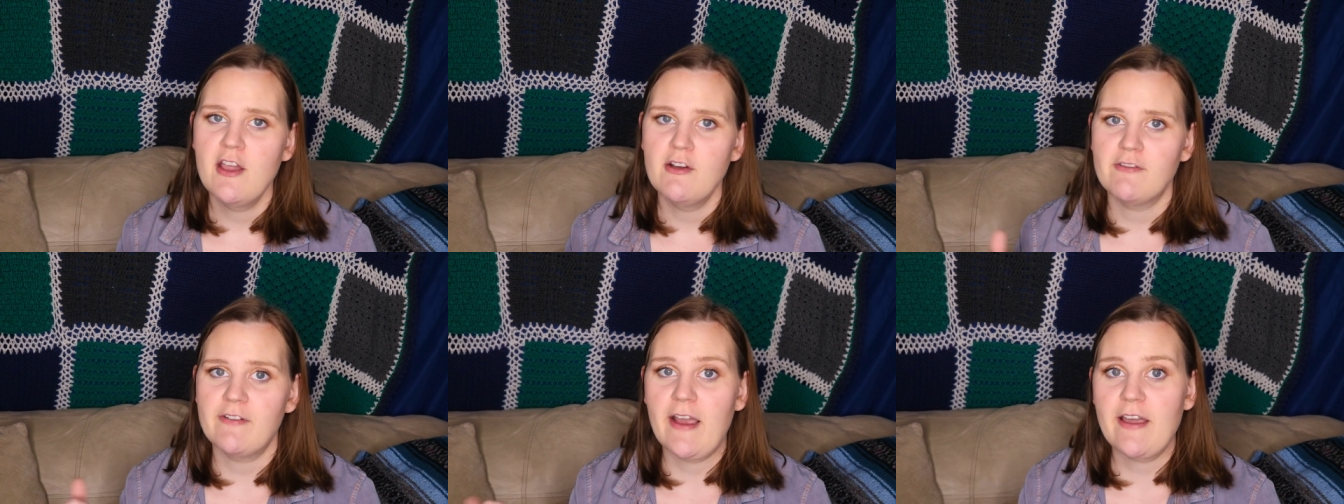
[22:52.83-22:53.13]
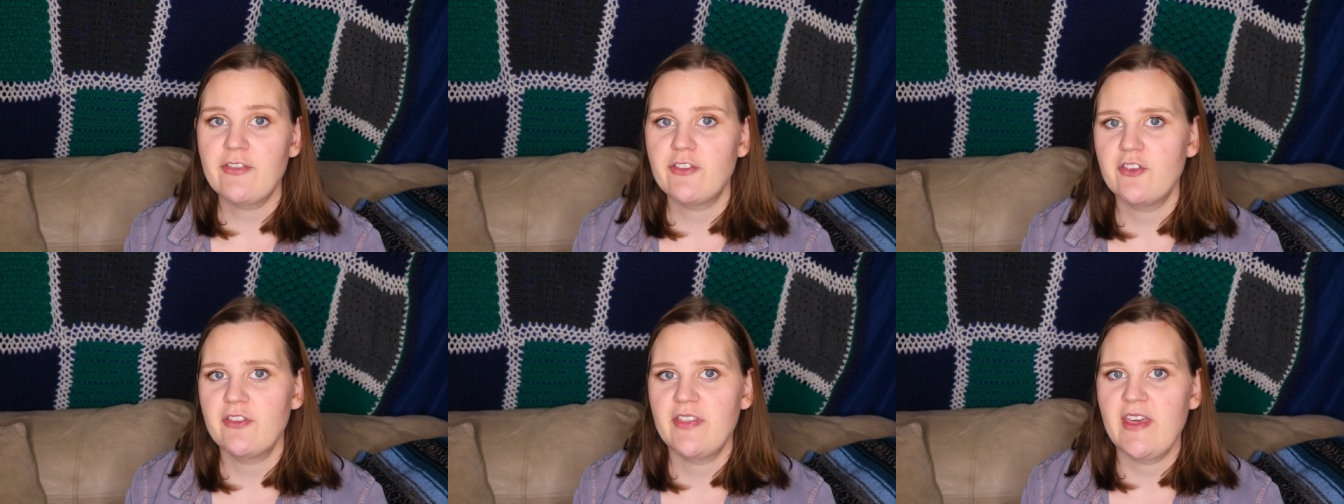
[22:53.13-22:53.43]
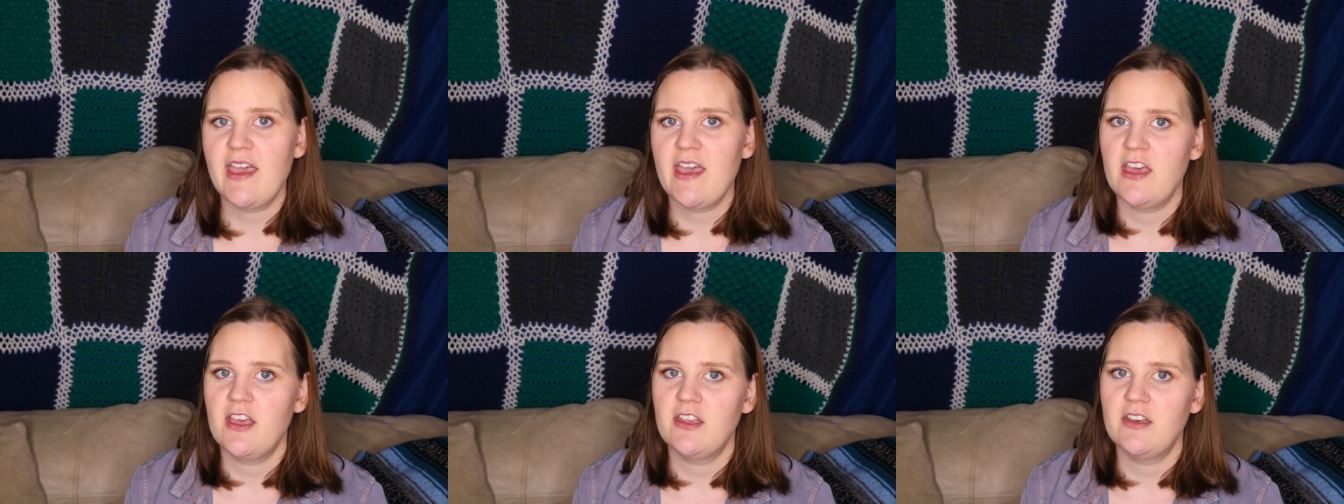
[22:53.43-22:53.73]
rather
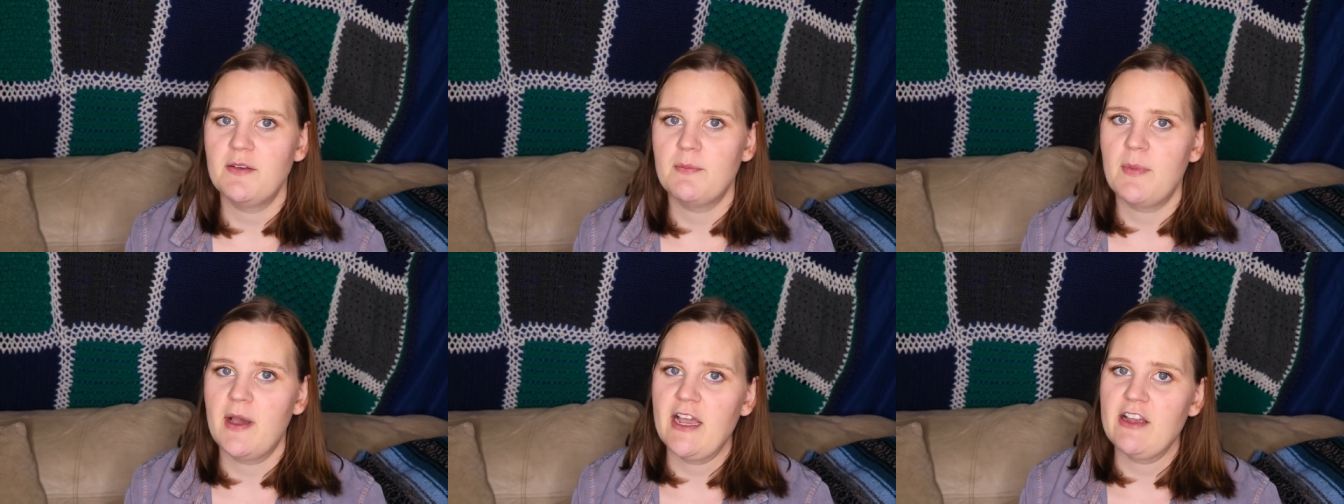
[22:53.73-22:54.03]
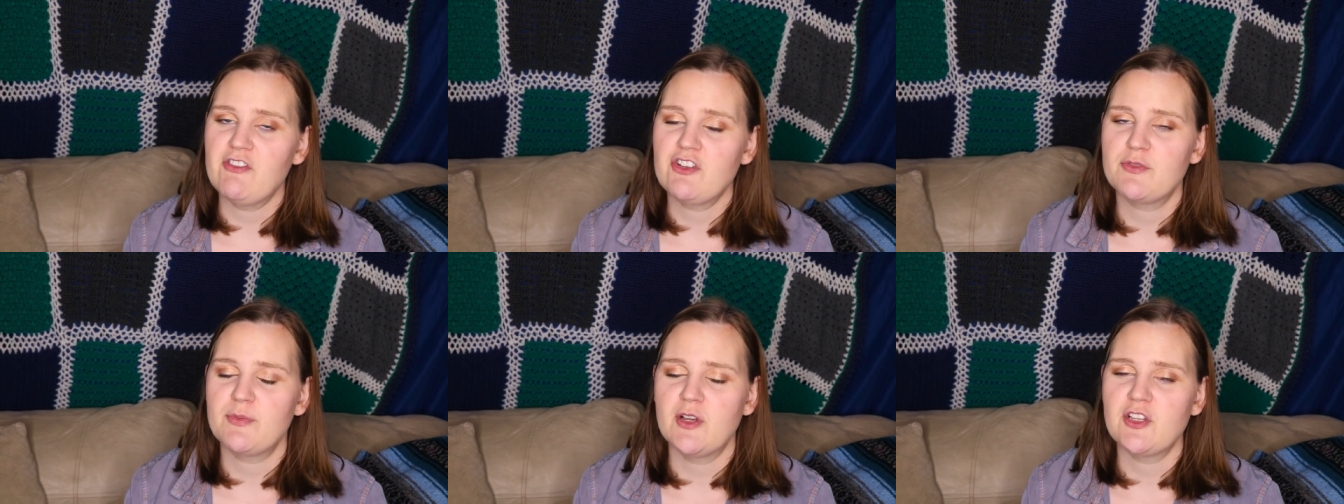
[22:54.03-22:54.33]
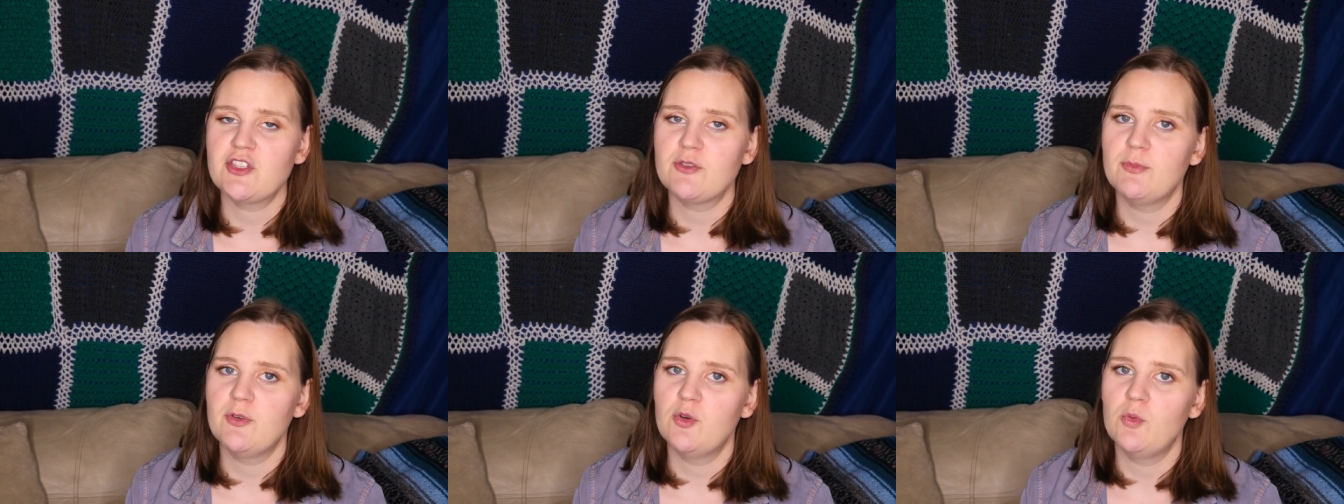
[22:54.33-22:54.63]
than my
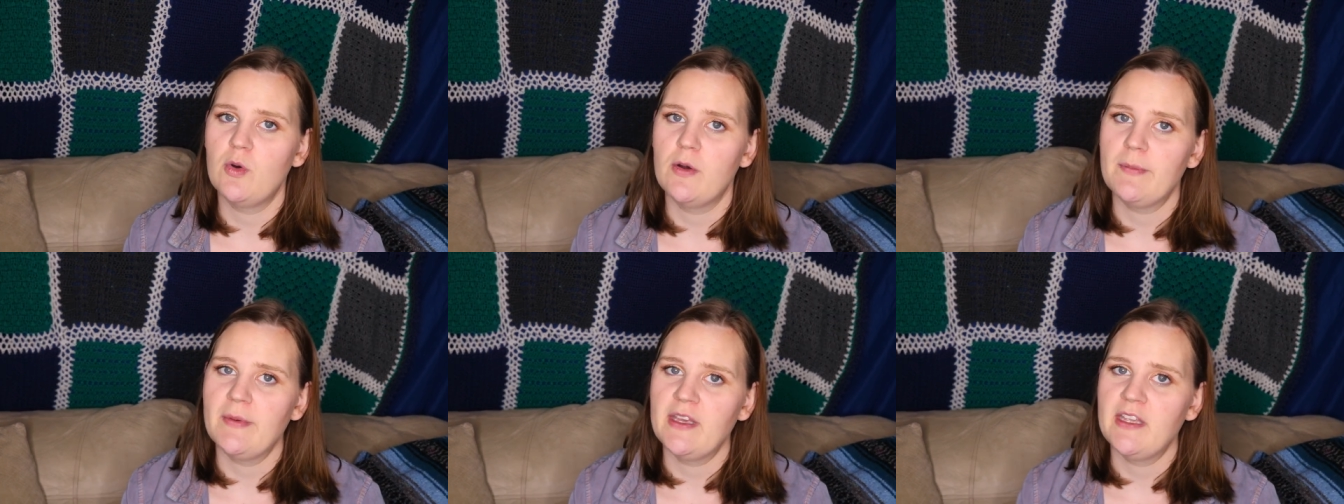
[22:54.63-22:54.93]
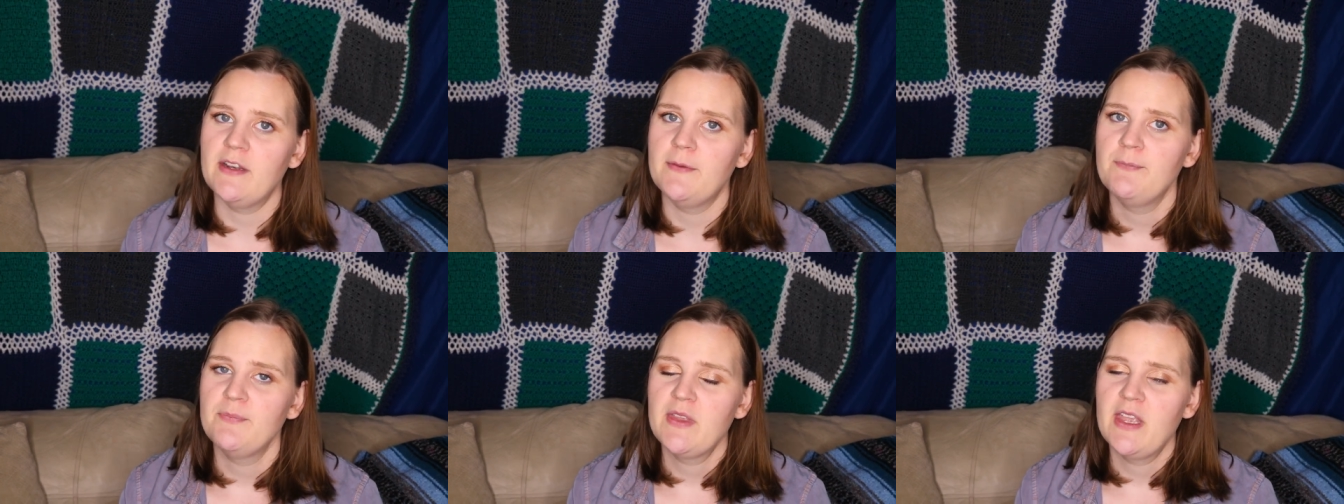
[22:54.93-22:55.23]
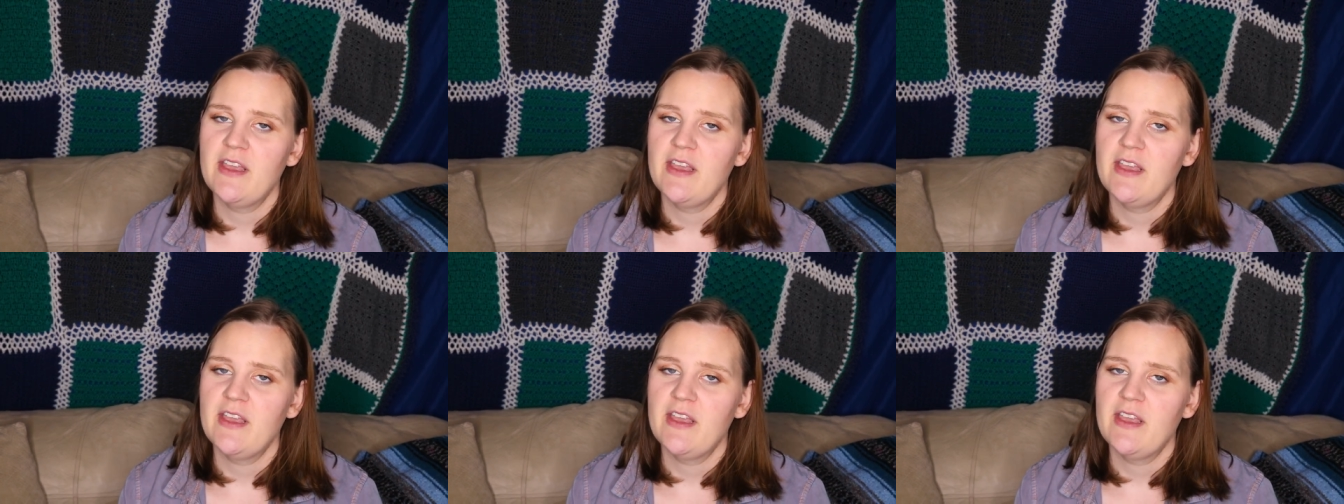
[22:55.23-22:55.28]
responsible woman